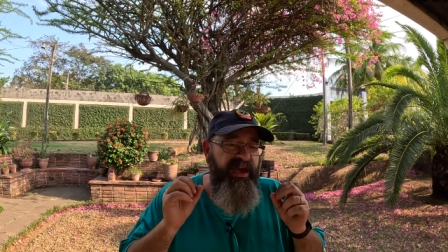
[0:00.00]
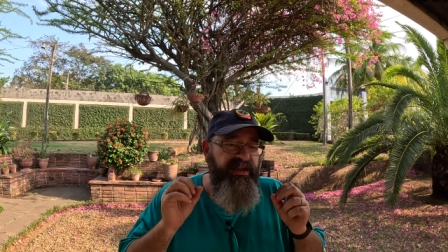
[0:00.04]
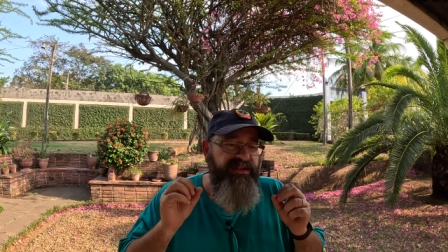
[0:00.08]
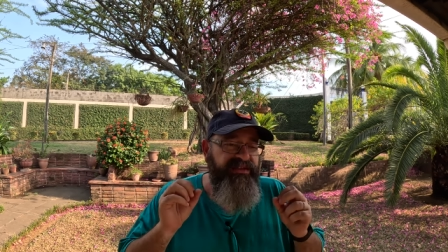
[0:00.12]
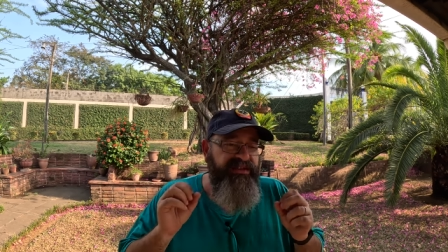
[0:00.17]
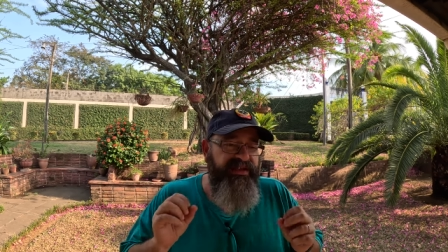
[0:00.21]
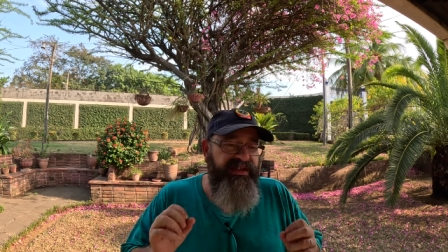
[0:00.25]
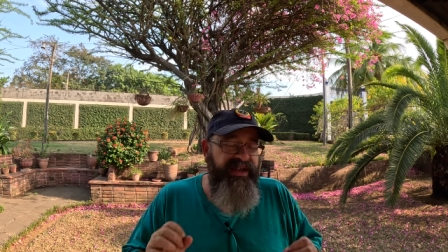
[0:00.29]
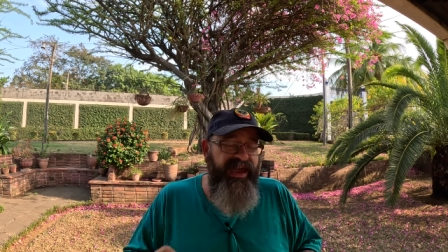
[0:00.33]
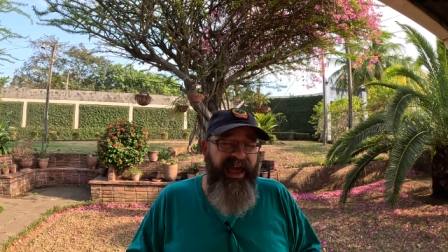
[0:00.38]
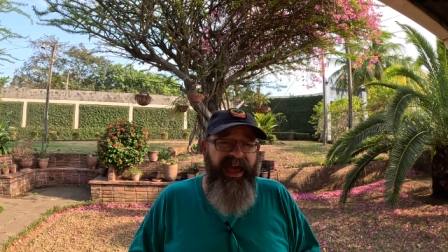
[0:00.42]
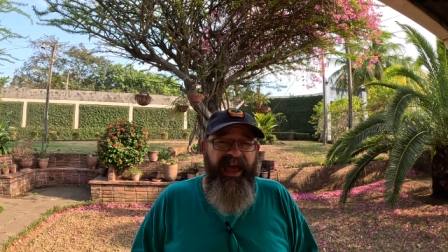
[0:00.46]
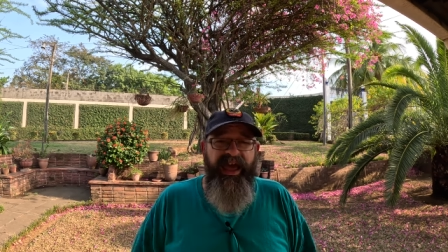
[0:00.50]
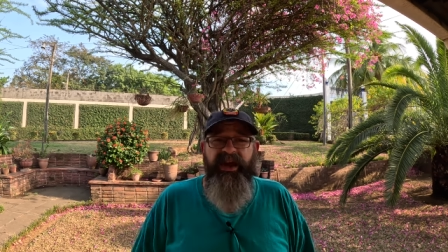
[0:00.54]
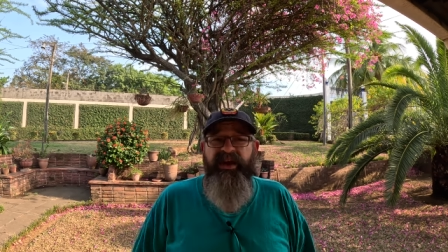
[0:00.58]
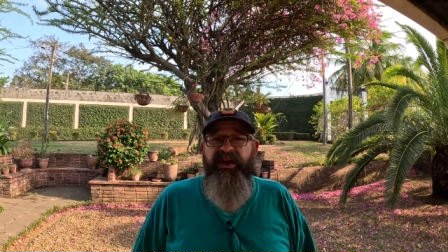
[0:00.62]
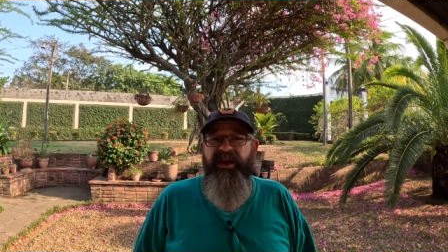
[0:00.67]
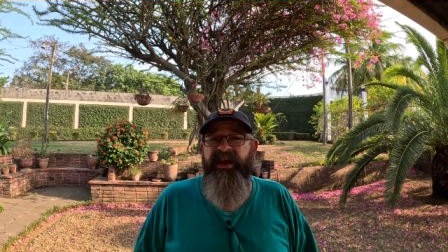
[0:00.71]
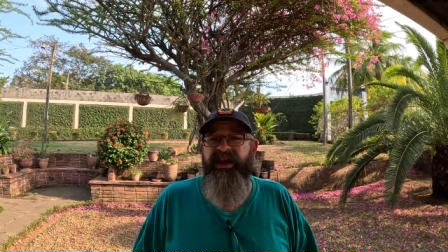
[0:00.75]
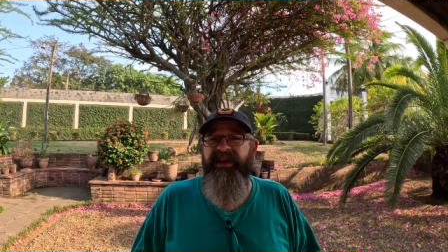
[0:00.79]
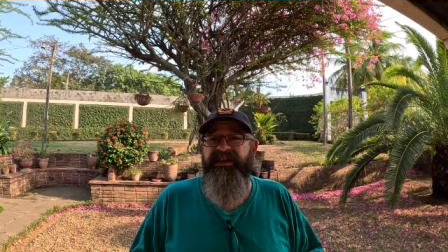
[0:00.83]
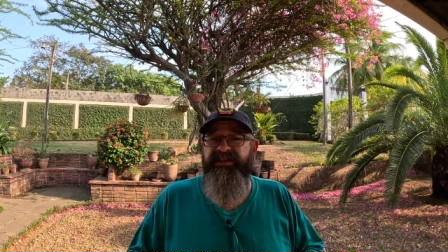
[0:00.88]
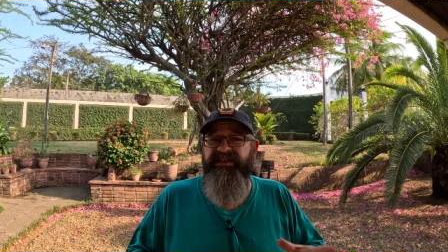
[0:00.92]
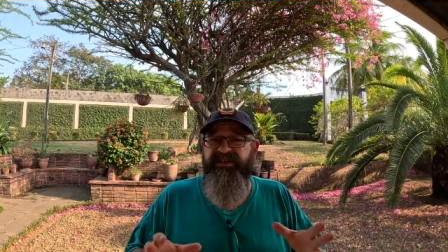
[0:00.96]
Today
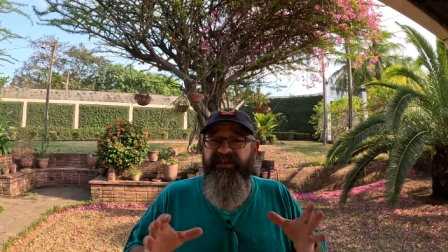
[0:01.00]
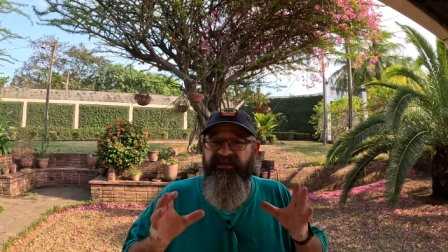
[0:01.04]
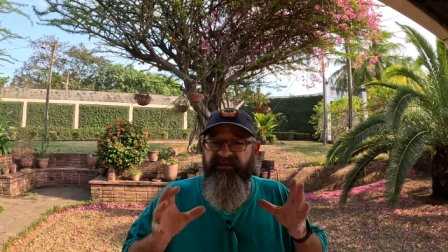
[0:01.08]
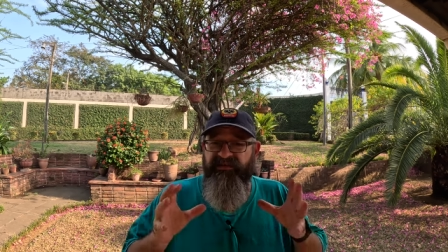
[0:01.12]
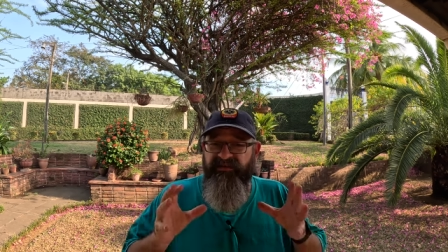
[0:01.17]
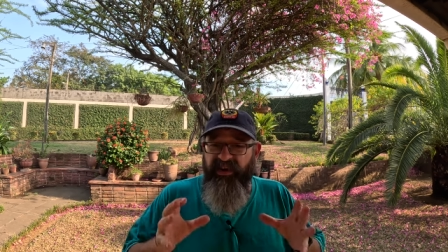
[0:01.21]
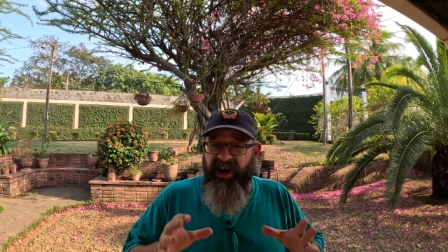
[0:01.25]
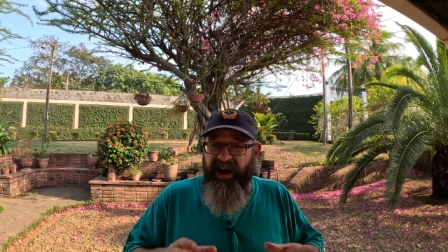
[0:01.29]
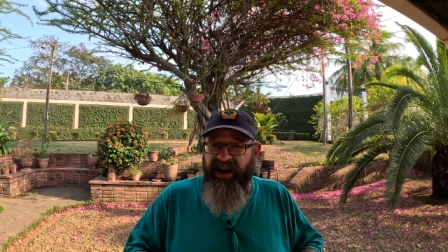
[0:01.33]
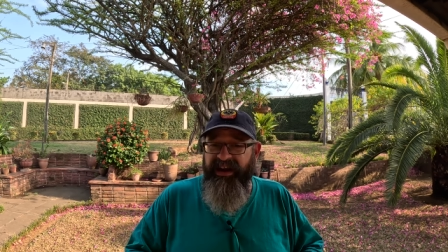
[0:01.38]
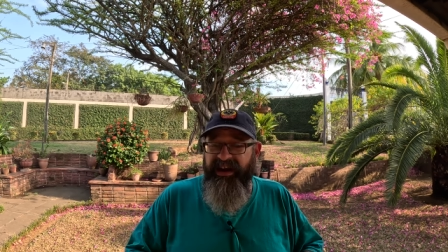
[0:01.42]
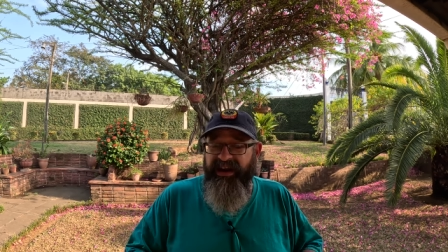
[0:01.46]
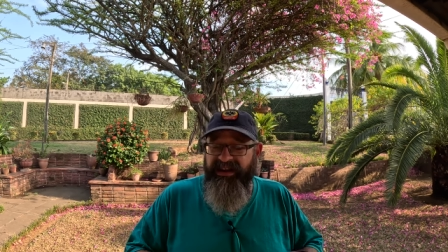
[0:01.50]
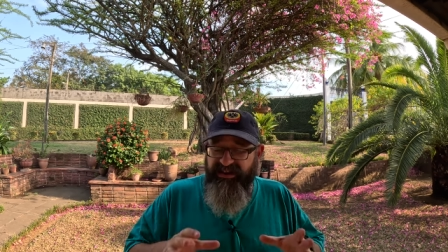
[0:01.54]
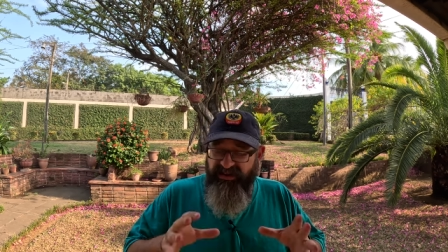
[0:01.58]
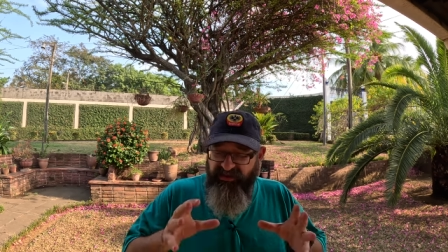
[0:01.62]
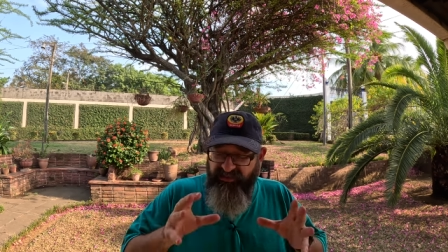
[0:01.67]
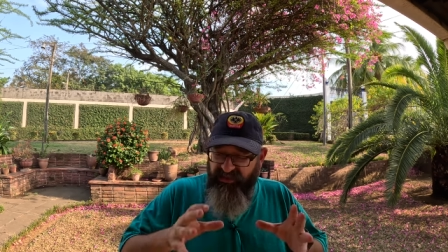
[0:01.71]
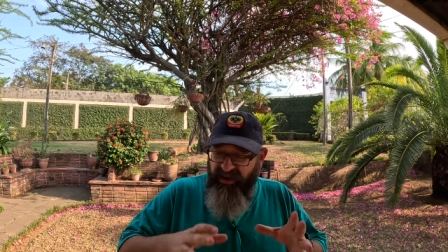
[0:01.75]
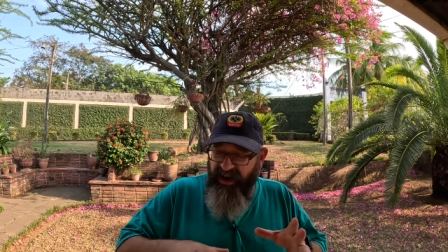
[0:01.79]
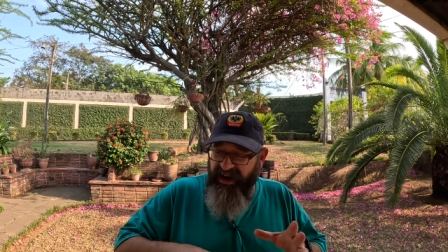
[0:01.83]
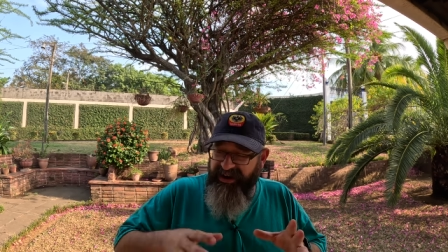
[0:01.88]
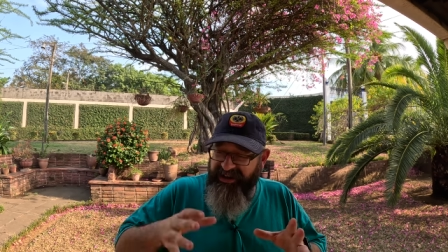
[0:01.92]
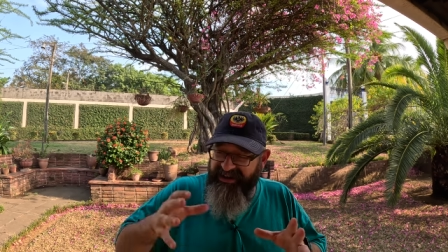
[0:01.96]
is Friday, so
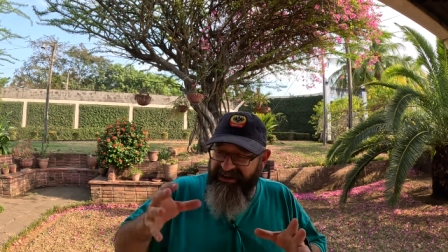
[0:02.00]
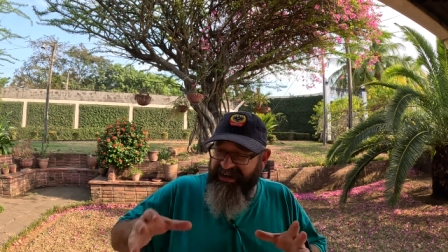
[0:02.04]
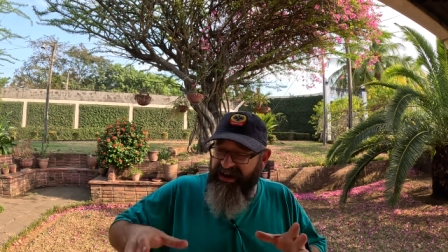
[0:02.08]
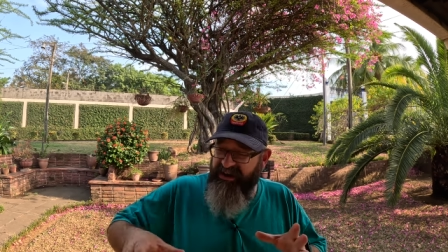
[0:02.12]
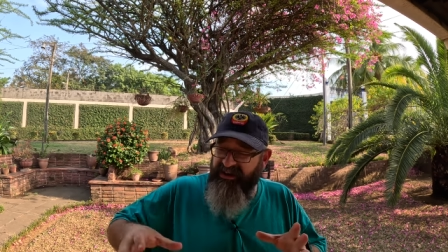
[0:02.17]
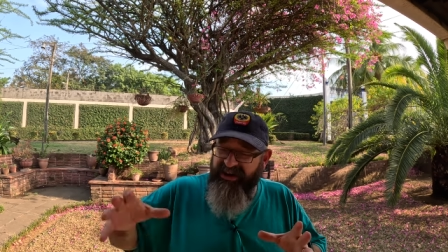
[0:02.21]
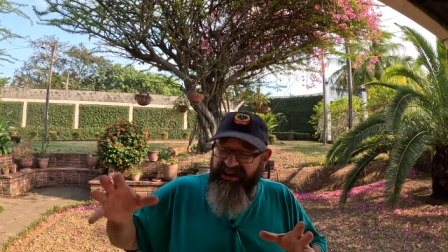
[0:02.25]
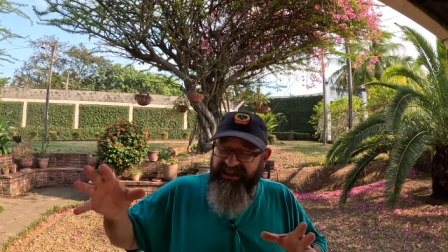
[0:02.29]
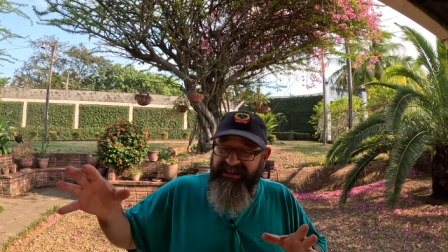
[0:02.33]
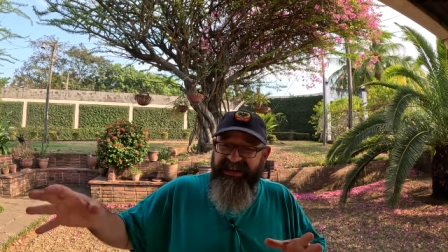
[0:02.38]
Friday, Saturday,